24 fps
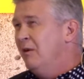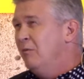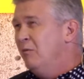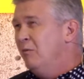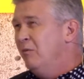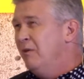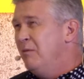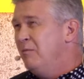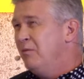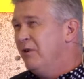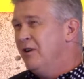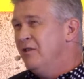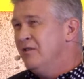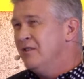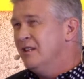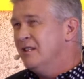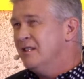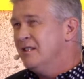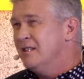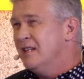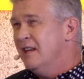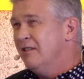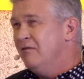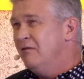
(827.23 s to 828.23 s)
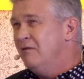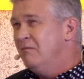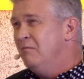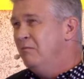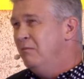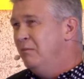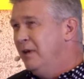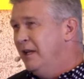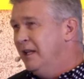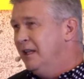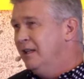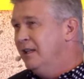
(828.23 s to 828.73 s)
We process
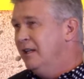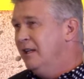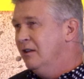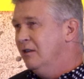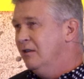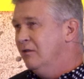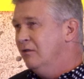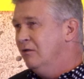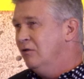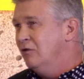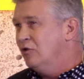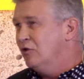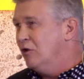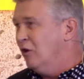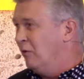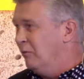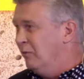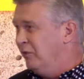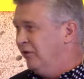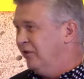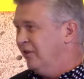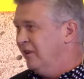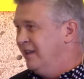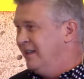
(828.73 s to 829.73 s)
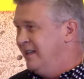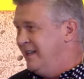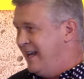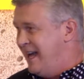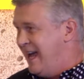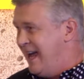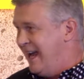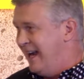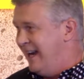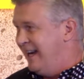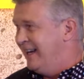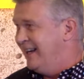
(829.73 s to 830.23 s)
7 billion shops a
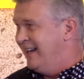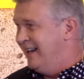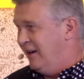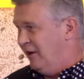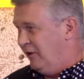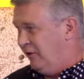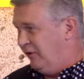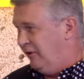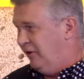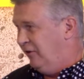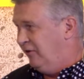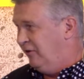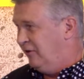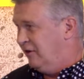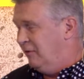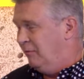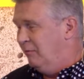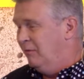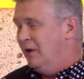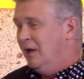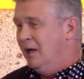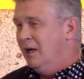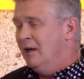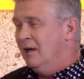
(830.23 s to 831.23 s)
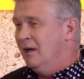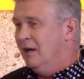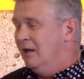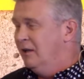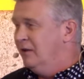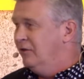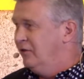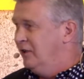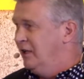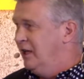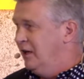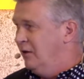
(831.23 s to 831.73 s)
day in our system
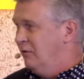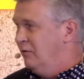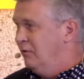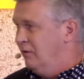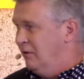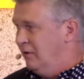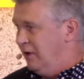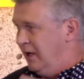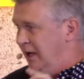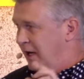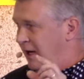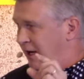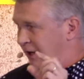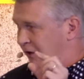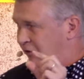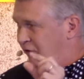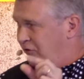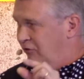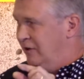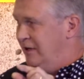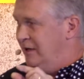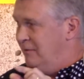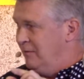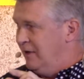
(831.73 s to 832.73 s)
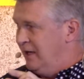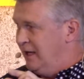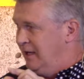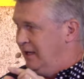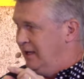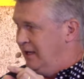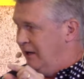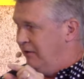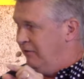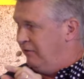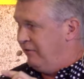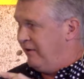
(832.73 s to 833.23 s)
at
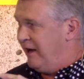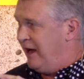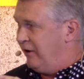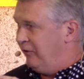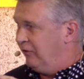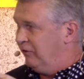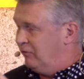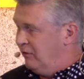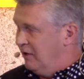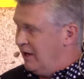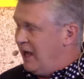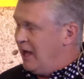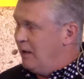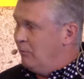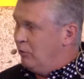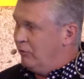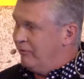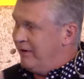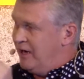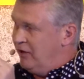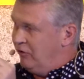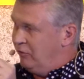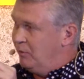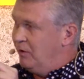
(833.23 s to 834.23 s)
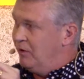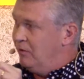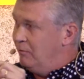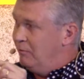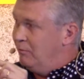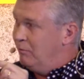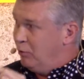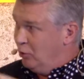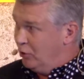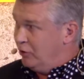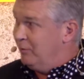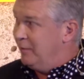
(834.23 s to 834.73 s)
extremely fast, reliable rates with
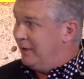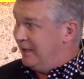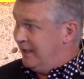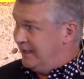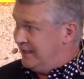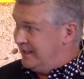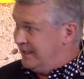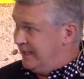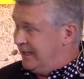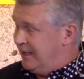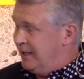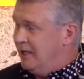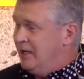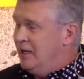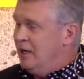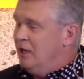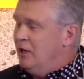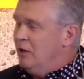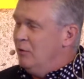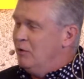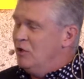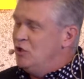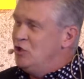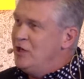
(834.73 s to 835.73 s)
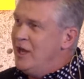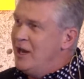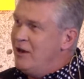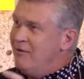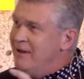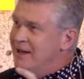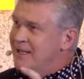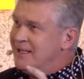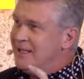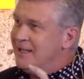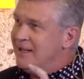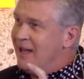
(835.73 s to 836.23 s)
bookability. We're
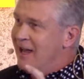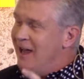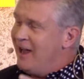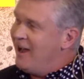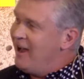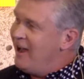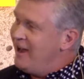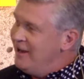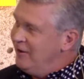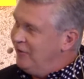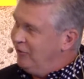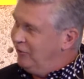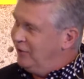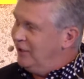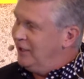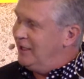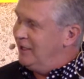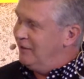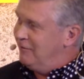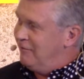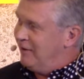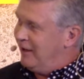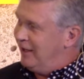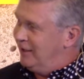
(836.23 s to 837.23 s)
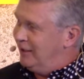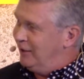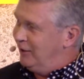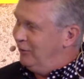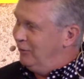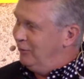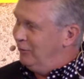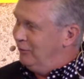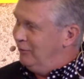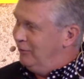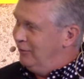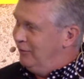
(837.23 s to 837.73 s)
generating the highest ticket
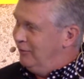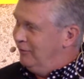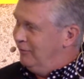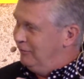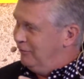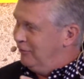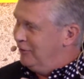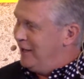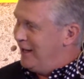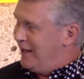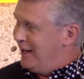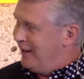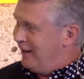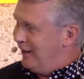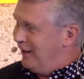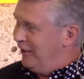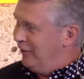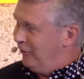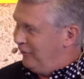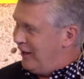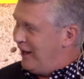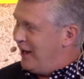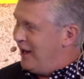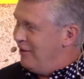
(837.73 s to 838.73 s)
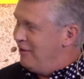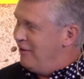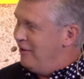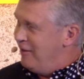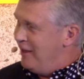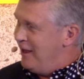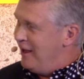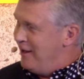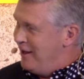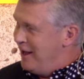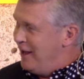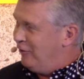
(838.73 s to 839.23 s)
value for the airlines, higher than
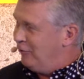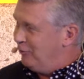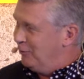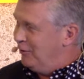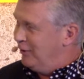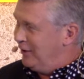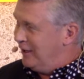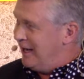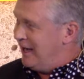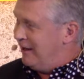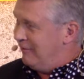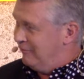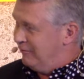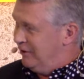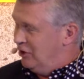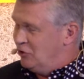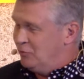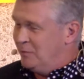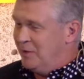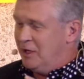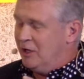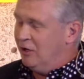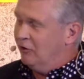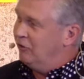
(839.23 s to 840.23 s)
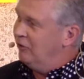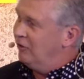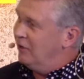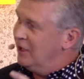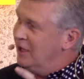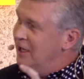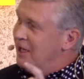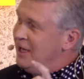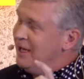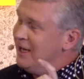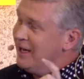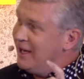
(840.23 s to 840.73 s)
their network average because of the
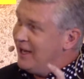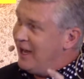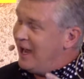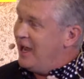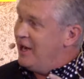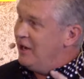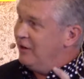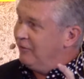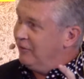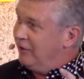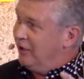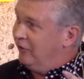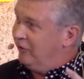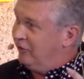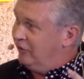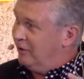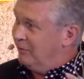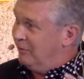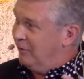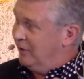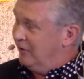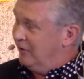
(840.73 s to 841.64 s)
kind of customers.